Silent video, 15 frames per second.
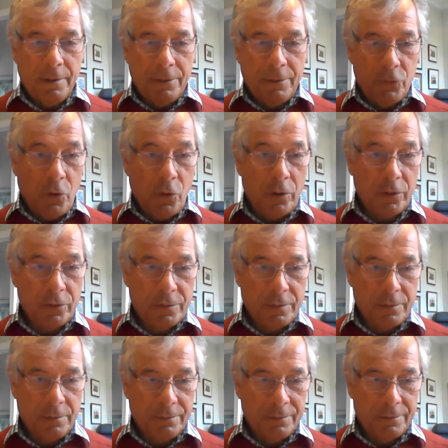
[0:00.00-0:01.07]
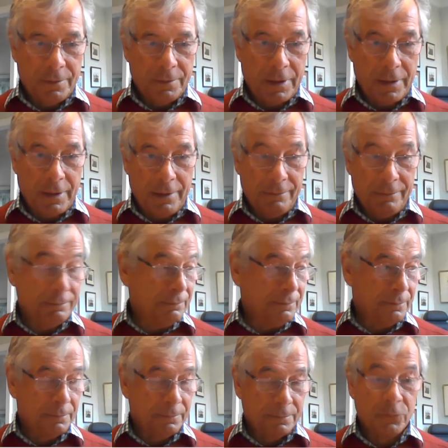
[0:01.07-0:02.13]
not the kind of
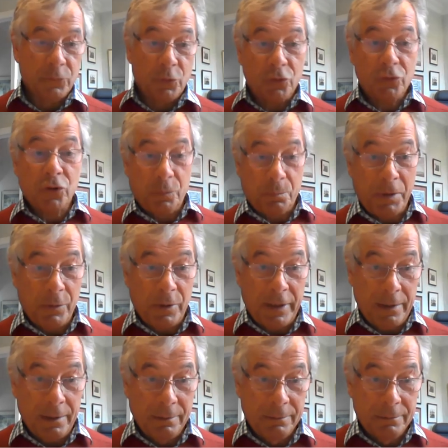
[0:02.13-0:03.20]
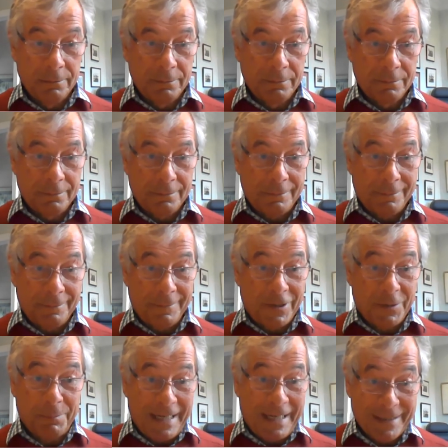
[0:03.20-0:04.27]
Todd Bowley
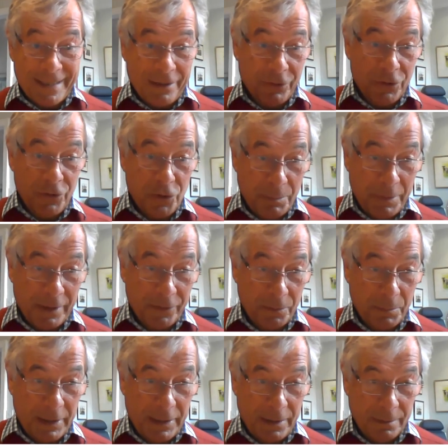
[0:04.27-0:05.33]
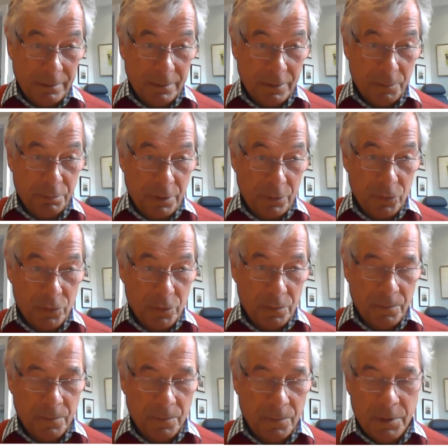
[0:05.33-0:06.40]
splash out huge amounts of money
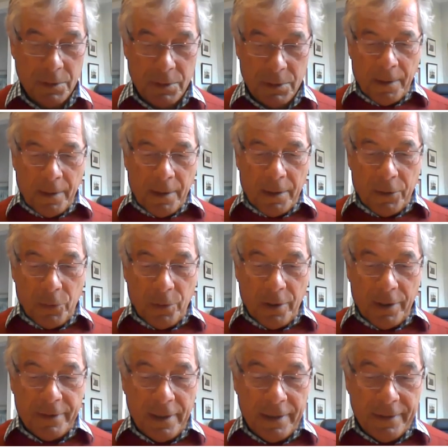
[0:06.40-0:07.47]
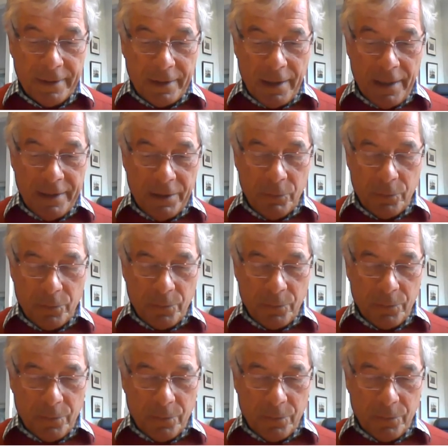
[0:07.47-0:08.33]
approach. I think